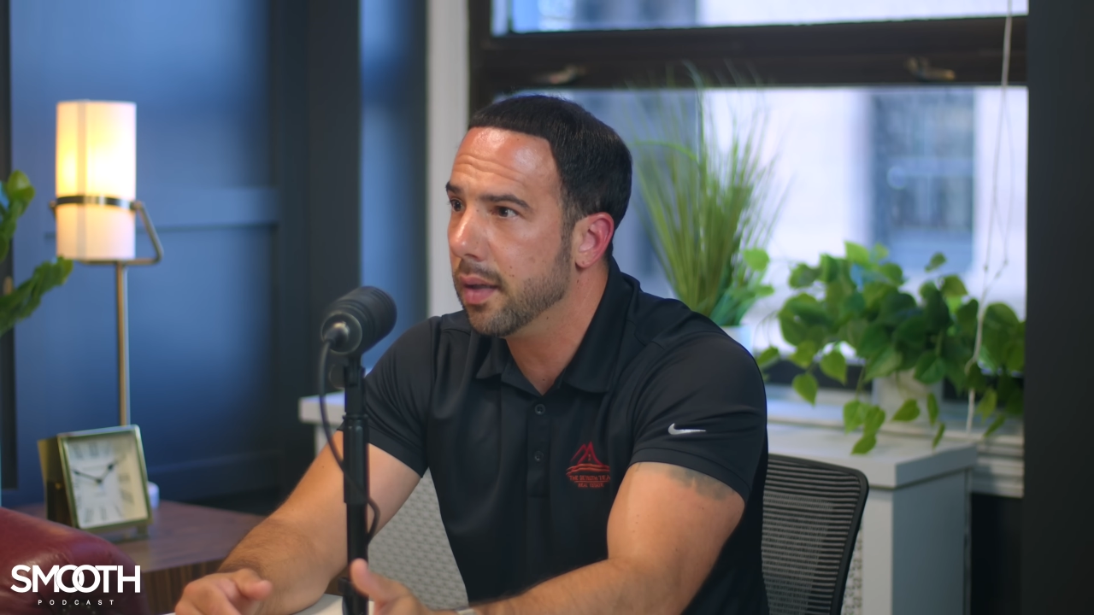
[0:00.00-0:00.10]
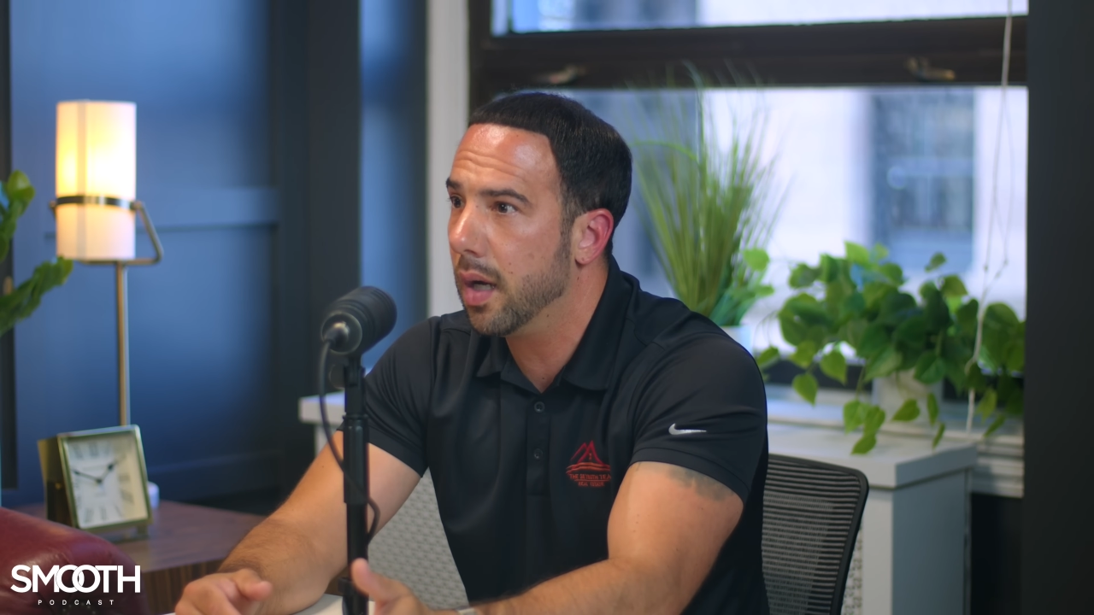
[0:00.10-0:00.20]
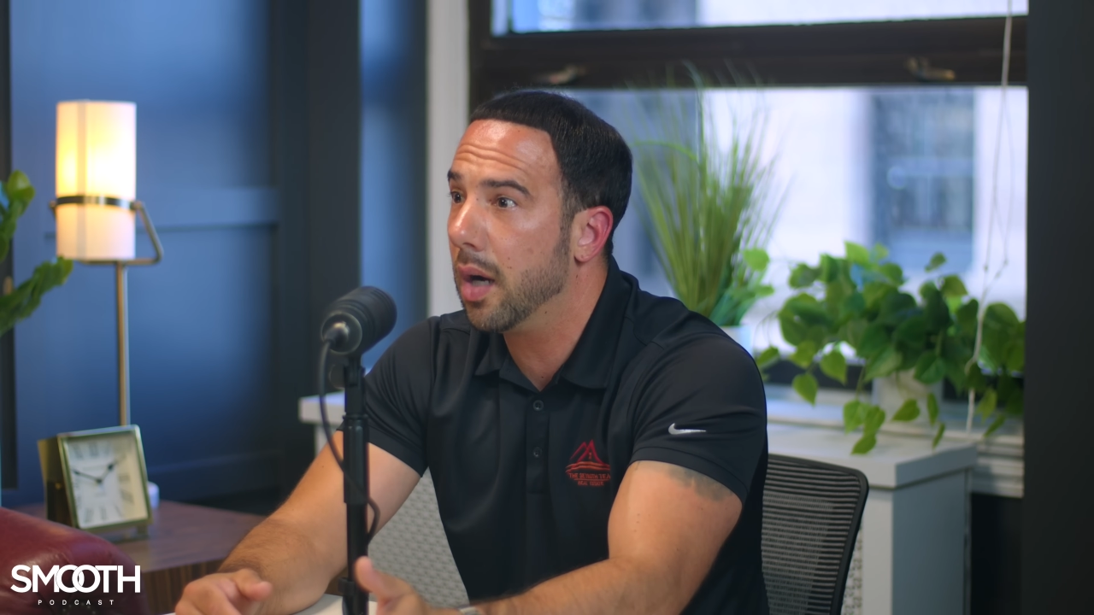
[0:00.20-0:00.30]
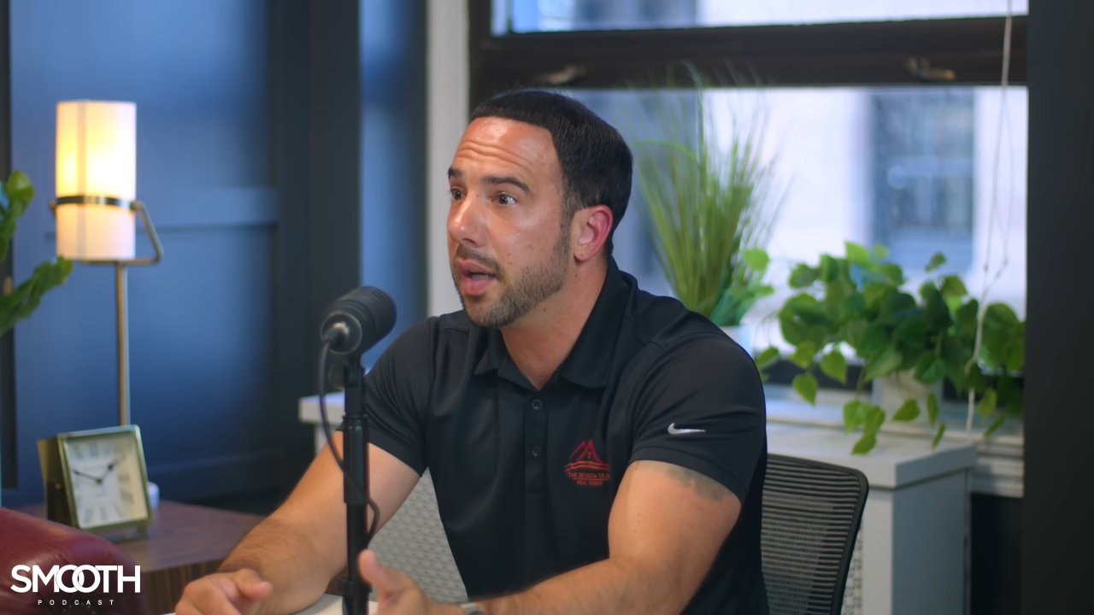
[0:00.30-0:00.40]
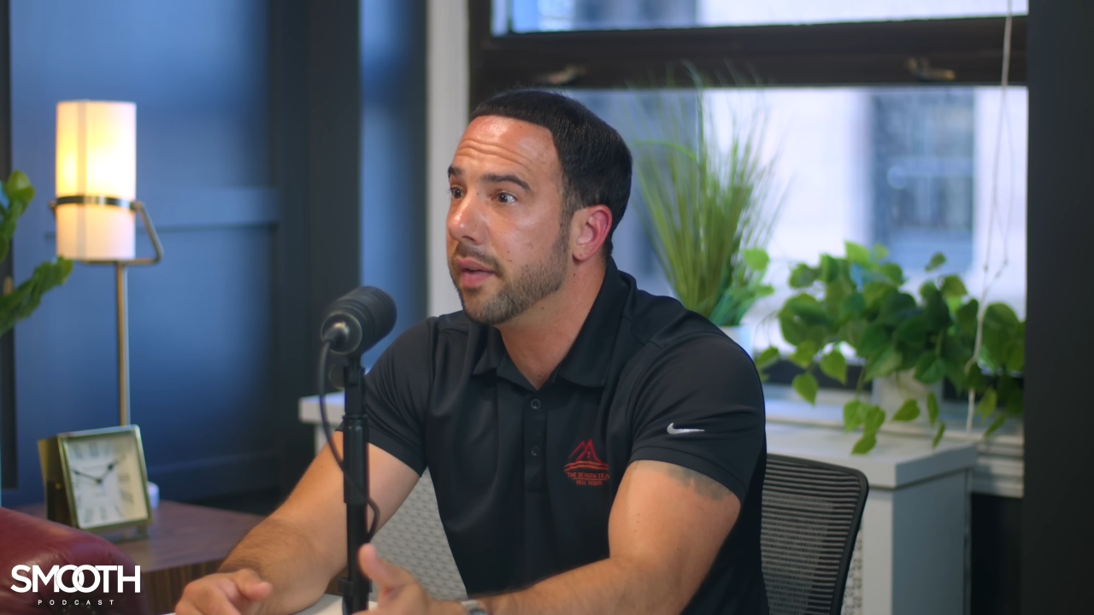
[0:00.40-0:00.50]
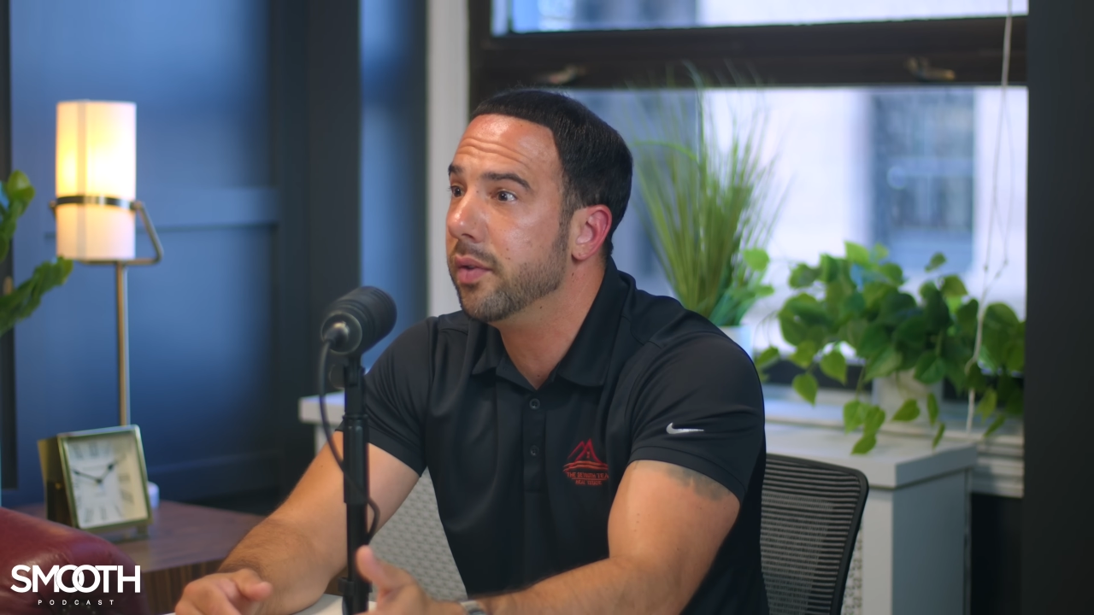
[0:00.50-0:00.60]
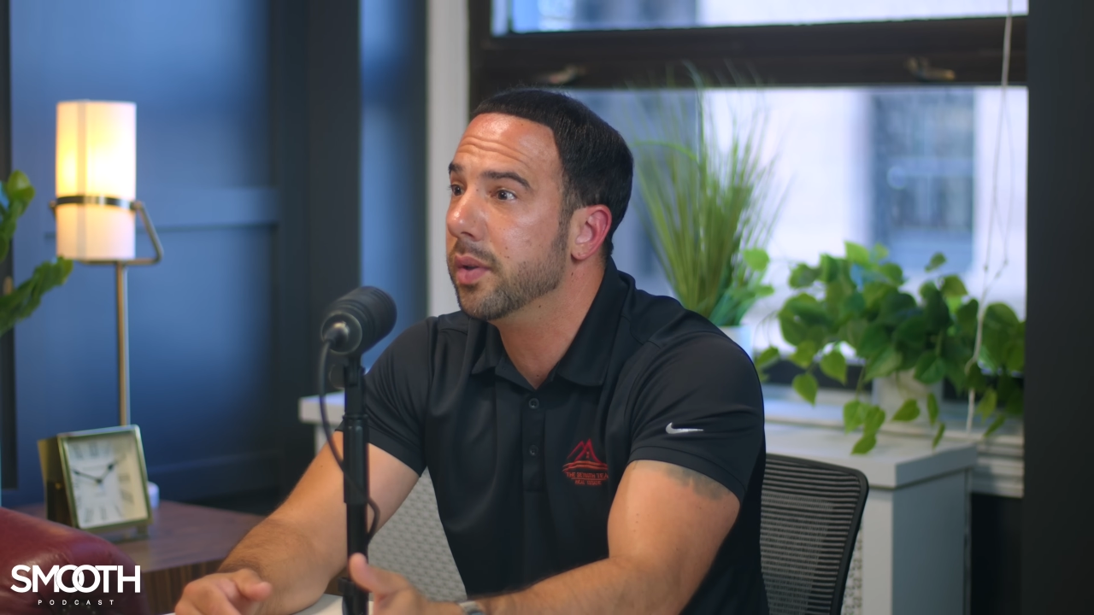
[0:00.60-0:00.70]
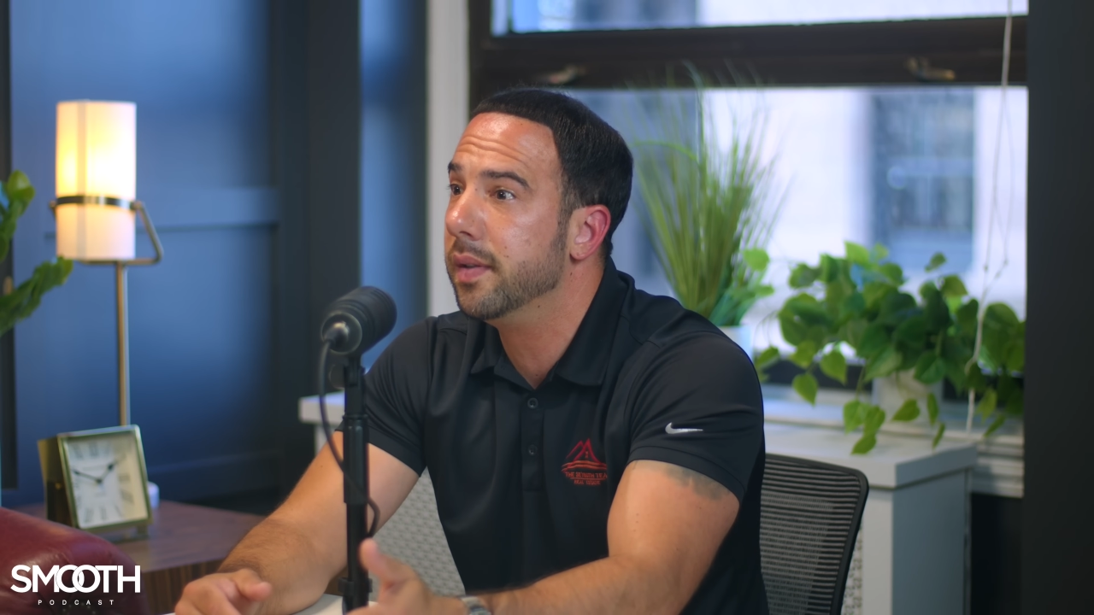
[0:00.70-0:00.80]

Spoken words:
I'll give you a